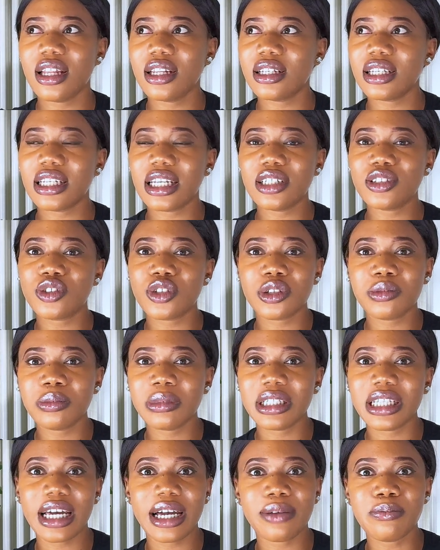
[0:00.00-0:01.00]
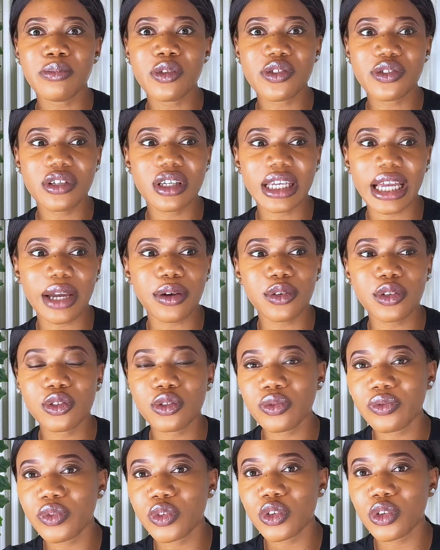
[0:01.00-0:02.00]
they now told me that music, I
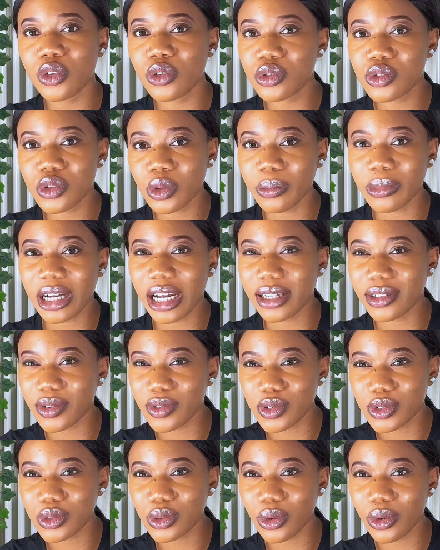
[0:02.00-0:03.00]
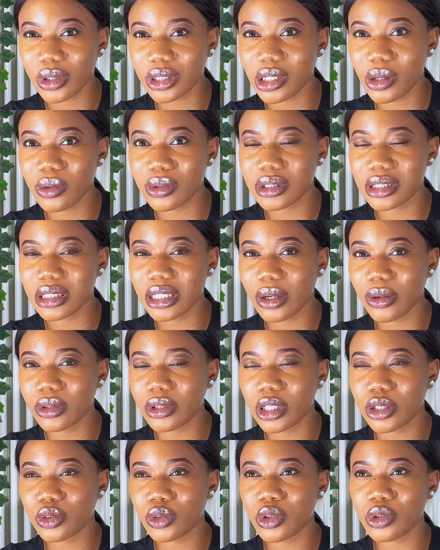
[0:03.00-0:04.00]
couldn't even use some kind of song.
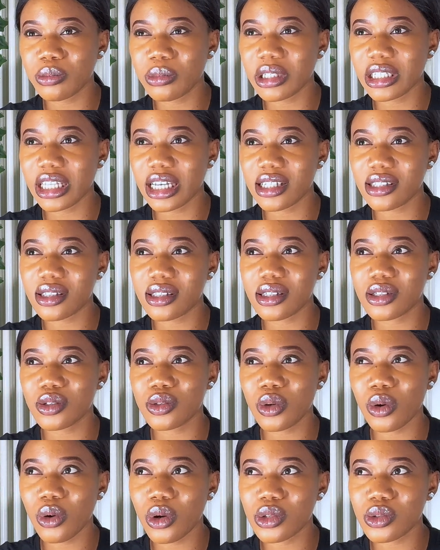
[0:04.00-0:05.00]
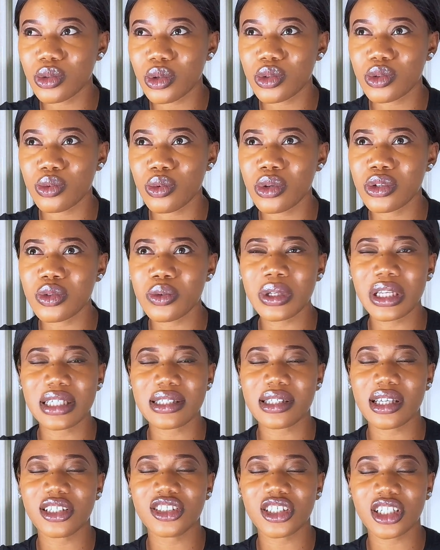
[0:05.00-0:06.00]
They told me that it's not what. So when I
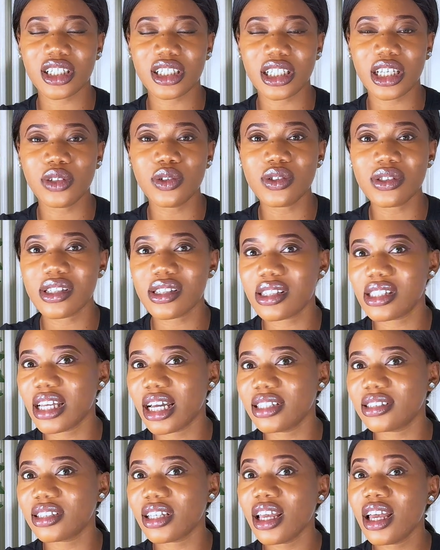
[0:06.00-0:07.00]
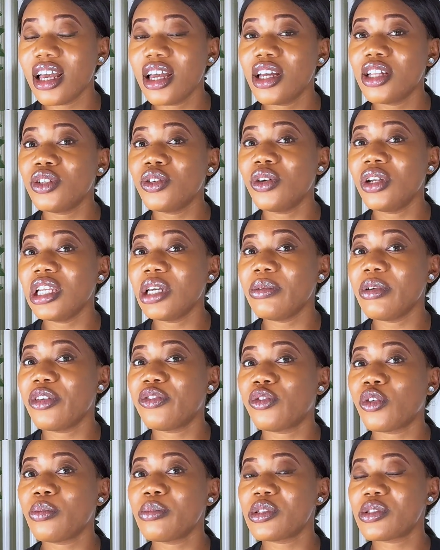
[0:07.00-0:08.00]
started checking, I noticed that the only
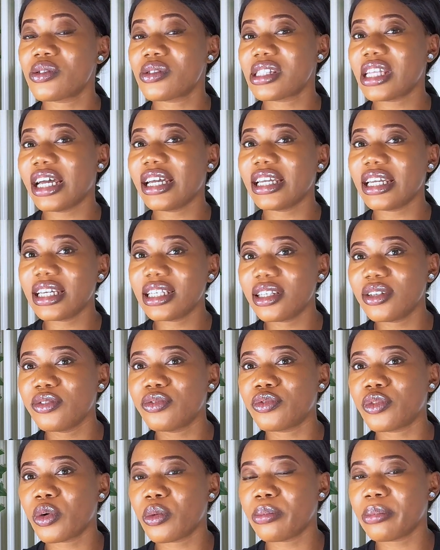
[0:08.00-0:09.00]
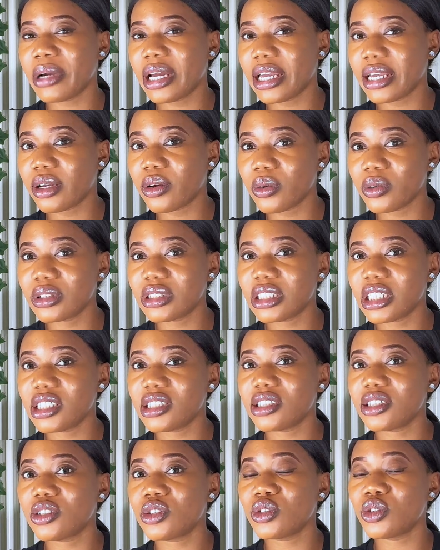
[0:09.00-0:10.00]
way for me to start earning from my
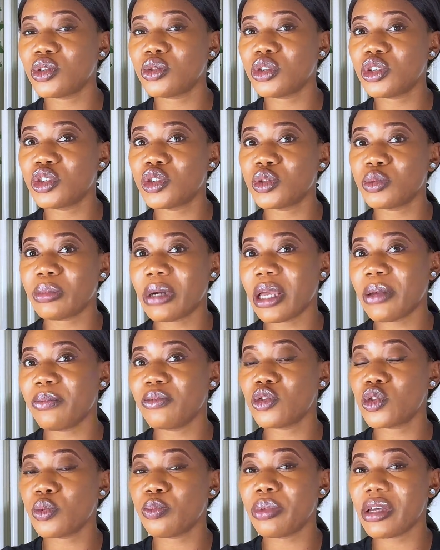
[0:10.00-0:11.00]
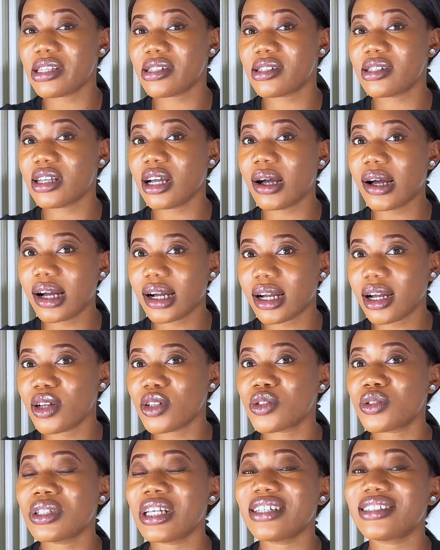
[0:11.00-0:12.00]
content is to switch to my personal
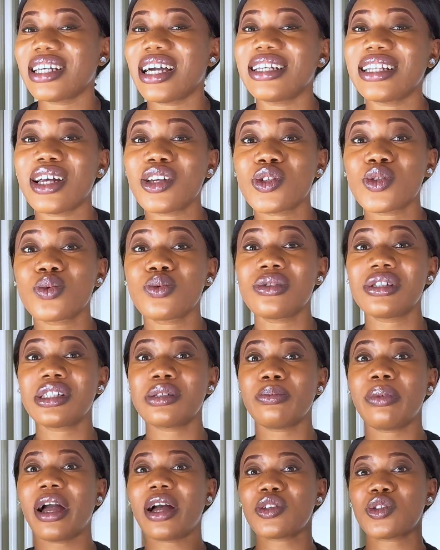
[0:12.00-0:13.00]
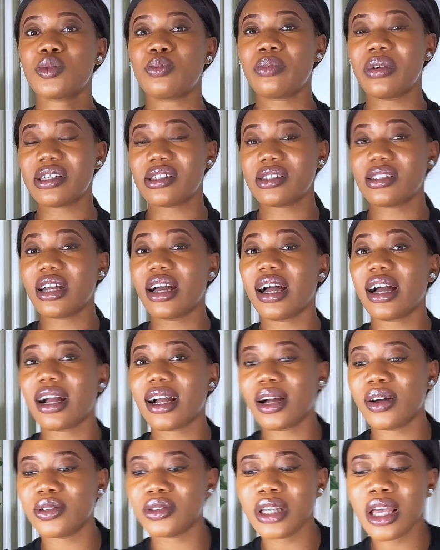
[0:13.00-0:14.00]
account. So that's how I now switch back to personal
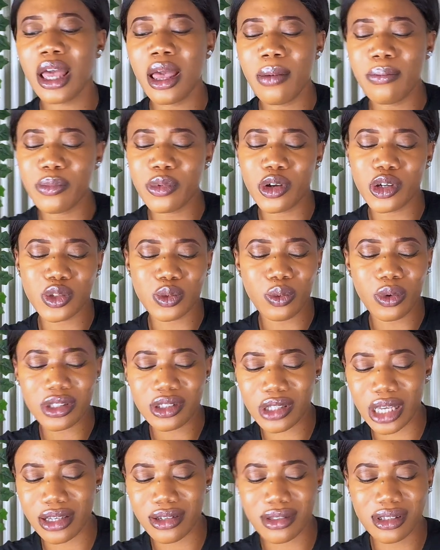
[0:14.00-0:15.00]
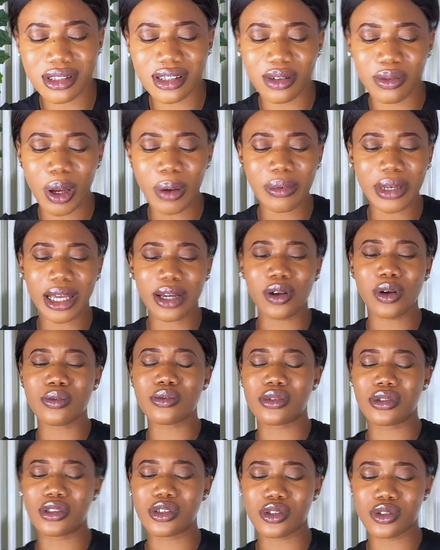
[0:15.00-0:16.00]
account. Because what are you saying? Why will I
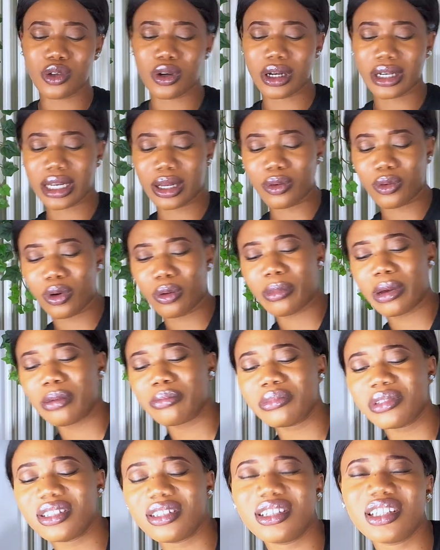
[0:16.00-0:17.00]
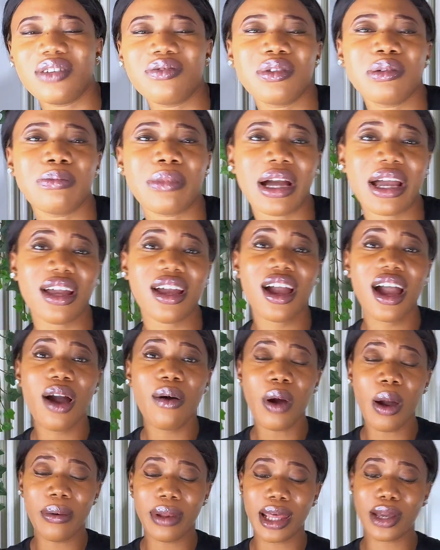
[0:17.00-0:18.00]
come to TikTok and I'll come and be giving my
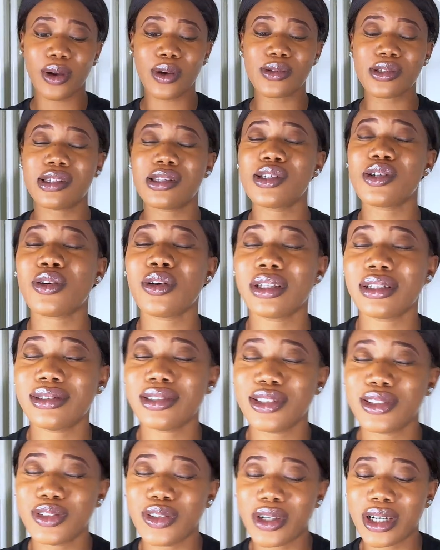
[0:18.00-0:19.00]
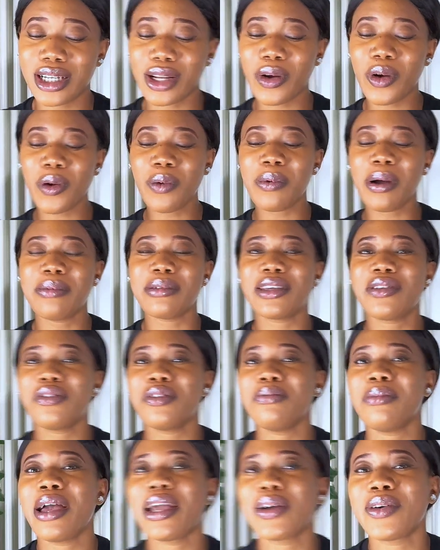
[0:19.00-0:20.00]
why will I come to TikTok and I'll come and be
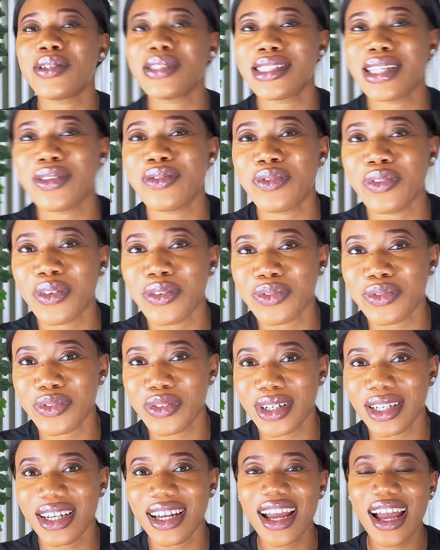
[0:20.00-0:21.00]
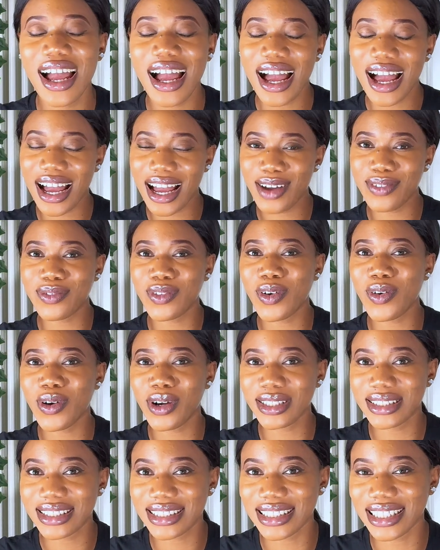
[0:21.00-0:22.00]
giving my content for free? For
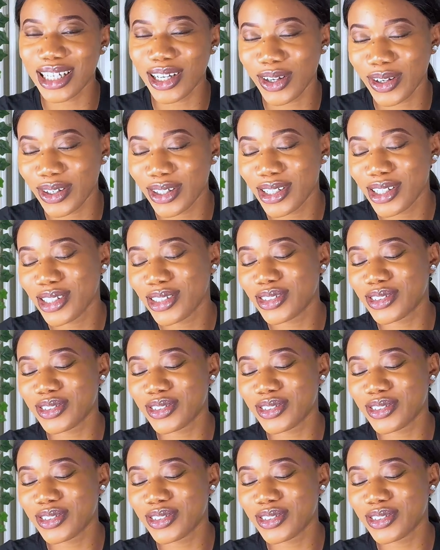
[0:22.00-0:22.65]
what now?